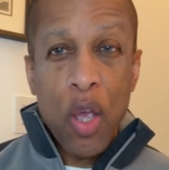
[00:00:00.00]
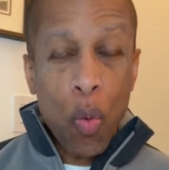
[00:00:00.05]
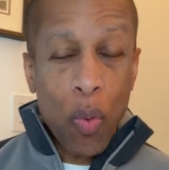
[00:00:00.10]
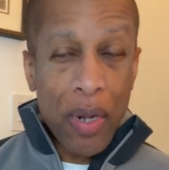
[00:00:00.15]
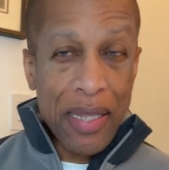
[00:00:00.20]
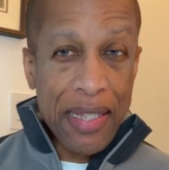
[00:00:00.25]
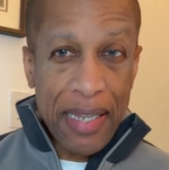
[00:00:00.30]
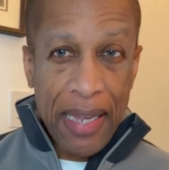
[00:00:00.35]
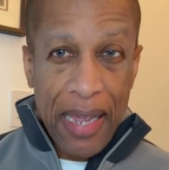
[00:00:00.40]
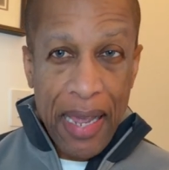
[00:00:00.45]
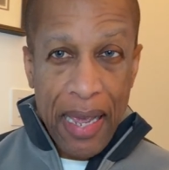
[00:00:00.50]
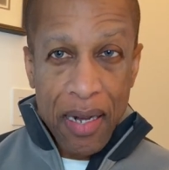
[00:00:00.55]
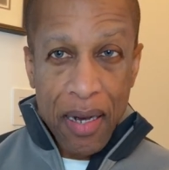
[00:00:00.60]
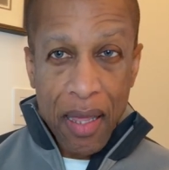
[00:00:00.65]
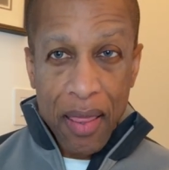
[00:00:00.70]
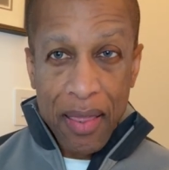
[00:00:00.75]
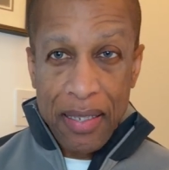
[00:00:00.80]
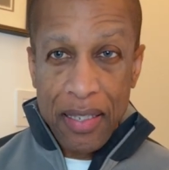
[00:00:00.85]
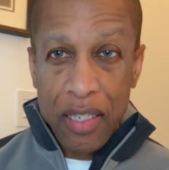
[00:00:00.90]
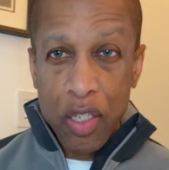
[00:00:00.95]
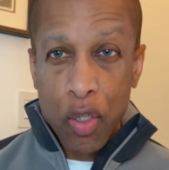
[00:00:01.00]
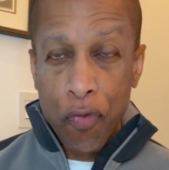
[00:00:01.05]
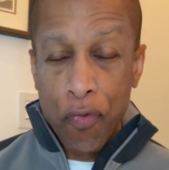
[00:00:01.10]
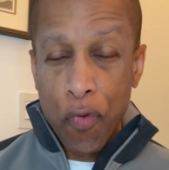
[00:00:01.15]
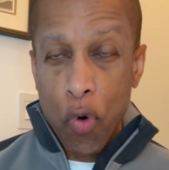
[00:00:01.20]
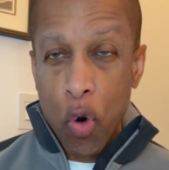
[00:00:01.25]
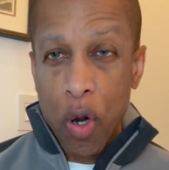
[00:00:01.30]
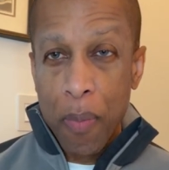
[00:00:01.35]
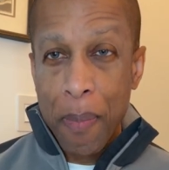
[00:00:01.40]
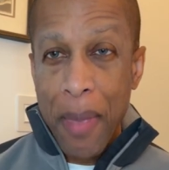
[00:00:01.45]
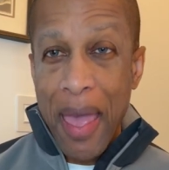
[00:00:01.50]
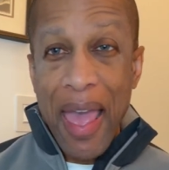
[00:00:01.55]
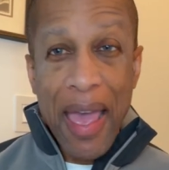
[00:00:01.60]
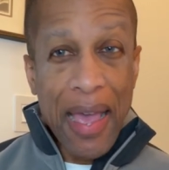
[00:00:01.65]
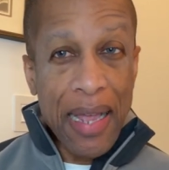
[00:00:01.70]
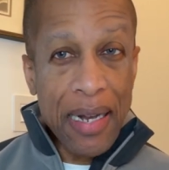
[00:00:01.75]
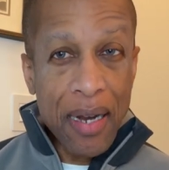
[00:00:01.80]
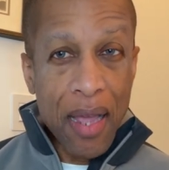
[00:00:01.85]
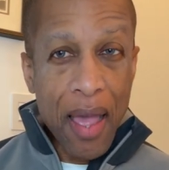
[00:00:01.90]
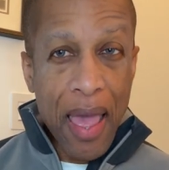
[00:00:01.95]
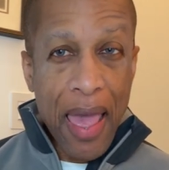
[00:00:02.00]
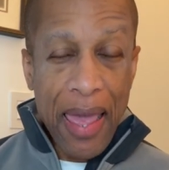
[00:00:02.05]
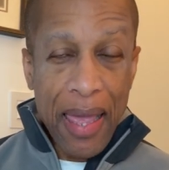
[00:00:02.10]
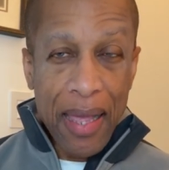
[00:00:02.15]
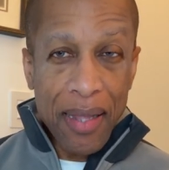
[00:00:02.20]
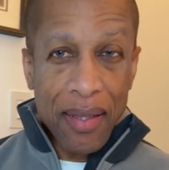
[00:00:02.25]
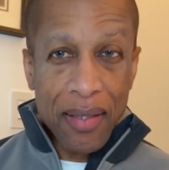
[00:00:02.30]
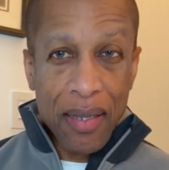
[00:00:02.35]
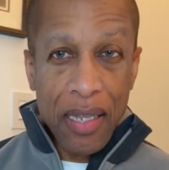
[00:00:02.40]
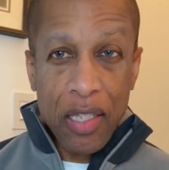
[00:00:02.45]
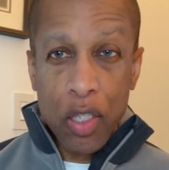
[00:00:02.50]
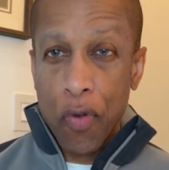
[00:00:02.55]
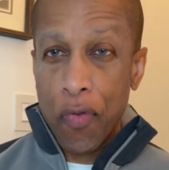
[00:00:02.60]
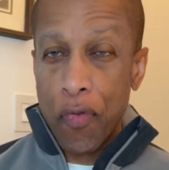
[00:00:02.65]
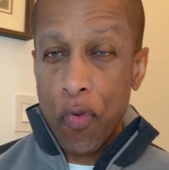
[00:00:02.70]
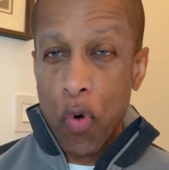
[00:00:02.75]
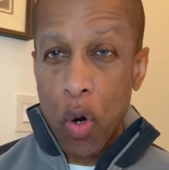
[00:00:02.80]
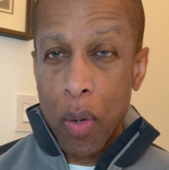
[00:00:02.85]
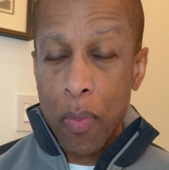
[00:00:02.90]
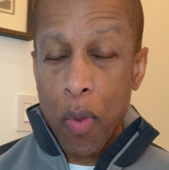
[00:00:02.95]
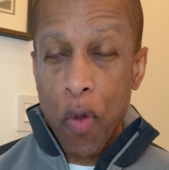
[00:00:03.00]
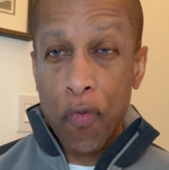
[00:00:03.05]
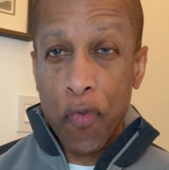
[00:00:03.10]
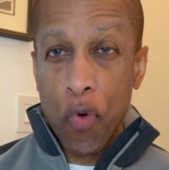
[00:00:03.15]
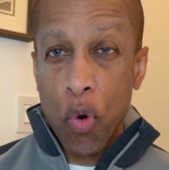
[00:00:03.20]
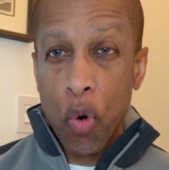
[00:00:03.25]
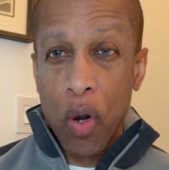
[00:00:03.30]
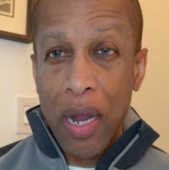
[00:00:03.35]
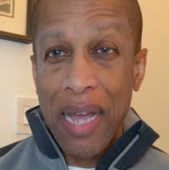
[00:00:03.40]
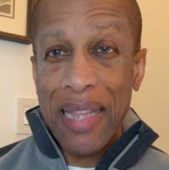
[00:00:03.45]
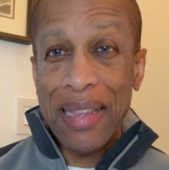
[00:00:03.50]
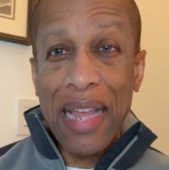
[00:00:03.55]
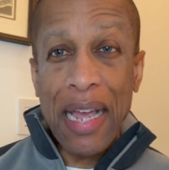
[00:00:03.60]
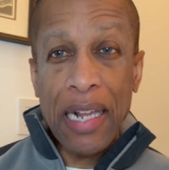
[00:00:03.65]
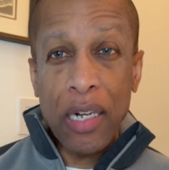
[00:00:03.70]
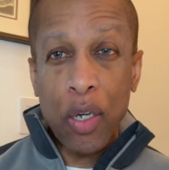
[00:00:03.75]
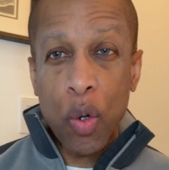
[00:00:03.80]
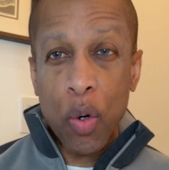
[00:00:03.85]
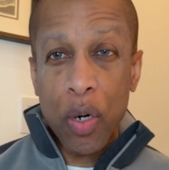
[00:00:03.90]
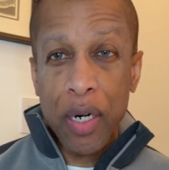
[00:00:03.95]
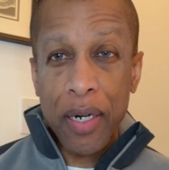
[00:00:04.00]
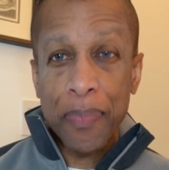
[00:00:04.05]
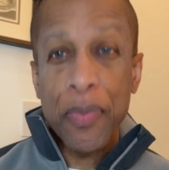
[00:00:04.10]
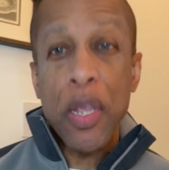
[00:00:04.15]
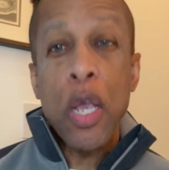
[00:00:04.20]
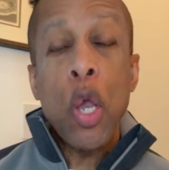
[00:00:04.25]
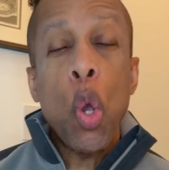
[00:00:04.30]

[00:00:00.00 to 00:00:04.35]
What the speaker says: Once again, this is form N8. It's a form for a landlord.